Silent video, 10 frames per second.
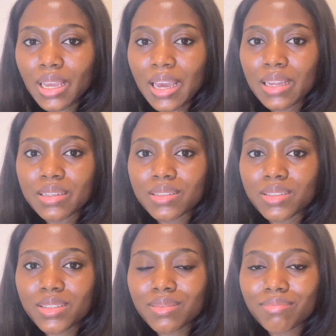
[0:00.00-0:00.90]

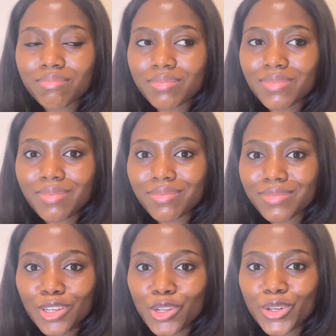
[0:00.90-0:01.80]
and
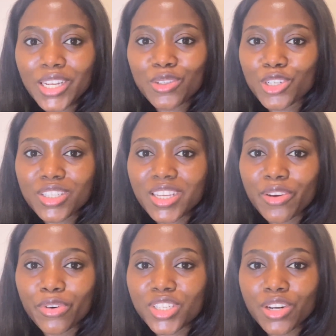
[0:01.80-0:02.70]
leonardo just
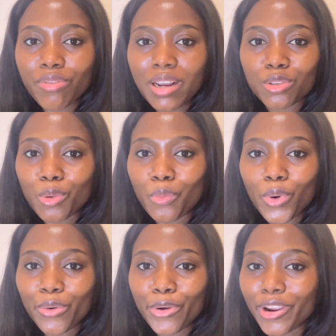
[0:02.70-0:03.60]
gave us a random
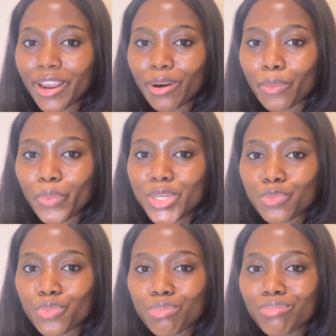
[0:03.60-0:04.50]
warrior girl which
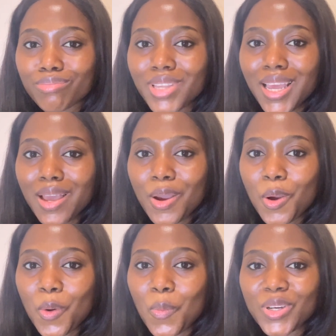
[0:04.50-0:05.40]

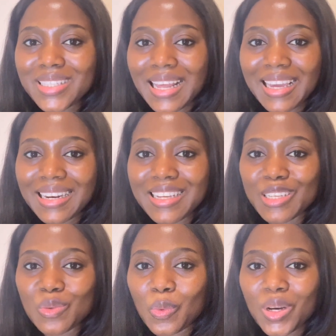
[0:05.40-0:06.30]
most likely
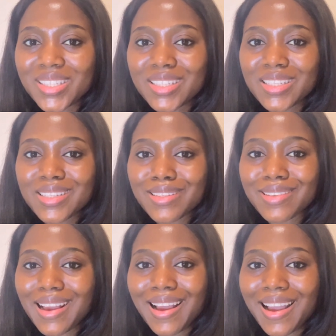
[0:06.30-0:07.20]
is what
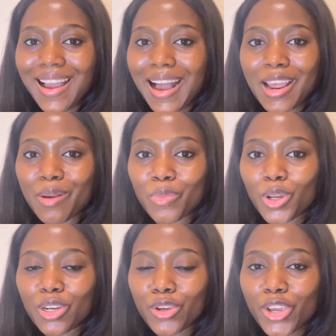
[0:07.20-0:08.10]
i am
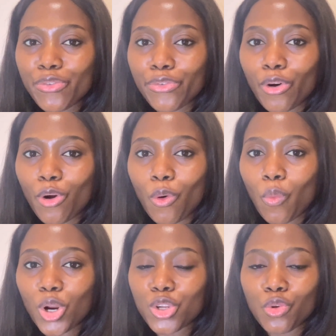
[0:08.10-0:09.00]
not looking for or
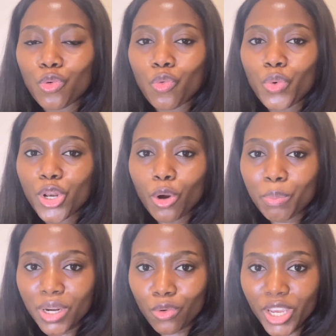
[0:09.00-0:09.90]
what you will
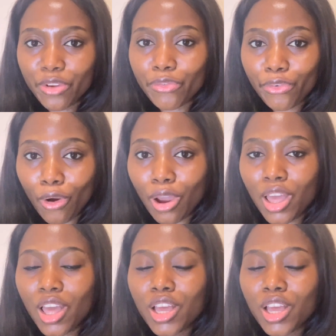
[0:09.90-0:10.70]
not be looking for